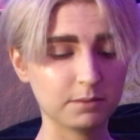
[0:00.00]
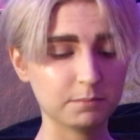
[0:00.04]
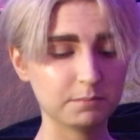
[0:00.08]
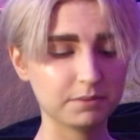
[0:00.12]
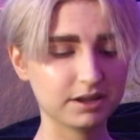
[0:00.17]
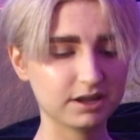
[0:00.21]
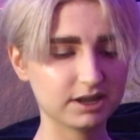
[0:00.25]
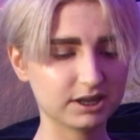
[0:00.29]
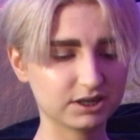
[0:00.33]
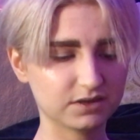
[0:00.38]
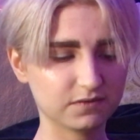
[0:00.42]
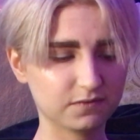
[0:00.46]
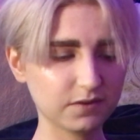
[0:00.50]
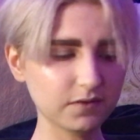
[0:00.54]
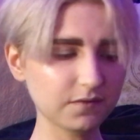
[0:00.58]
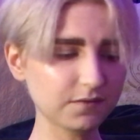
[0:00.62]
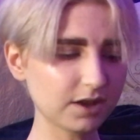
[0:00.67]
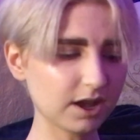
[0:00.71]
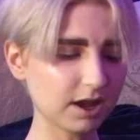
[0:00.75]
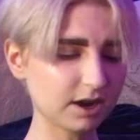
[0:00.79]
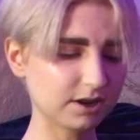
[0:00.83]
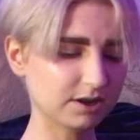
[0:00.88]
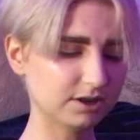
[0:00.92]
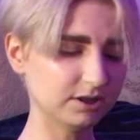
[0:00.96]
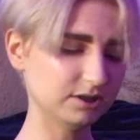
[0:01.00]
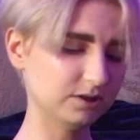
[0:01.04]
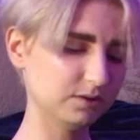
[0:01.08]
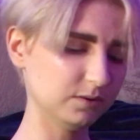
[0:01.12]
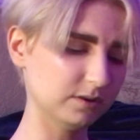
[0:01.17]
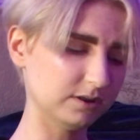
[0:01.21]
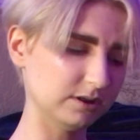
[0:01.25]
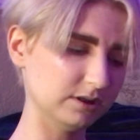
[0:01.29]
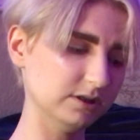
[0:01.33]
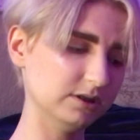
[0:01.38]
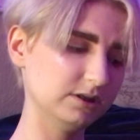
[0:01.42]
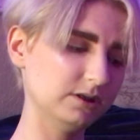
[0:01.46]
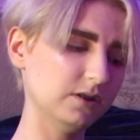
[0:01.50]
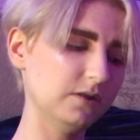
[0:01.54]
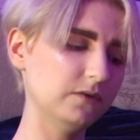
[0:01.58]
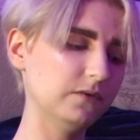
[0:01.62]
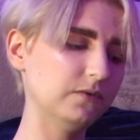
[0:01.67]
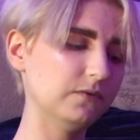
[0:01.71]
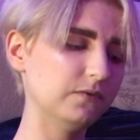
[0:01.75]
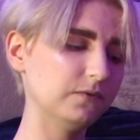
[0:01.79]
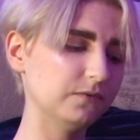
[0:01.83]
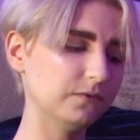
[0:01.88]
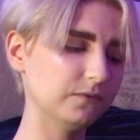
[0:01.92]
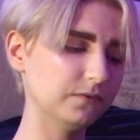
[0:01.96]
Because if we've got a disorder so
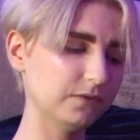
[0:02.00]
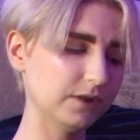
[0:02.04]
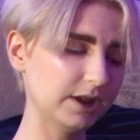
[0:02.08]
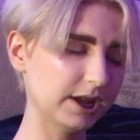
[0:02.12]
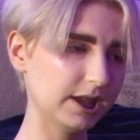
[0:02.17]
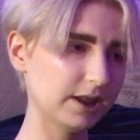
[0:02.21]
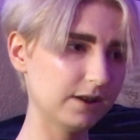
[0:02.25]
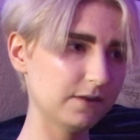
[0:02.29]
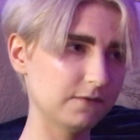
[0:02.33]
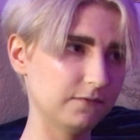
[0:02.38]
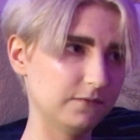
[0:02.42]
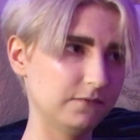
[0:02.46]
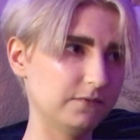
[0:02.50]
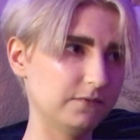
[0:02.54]
freaking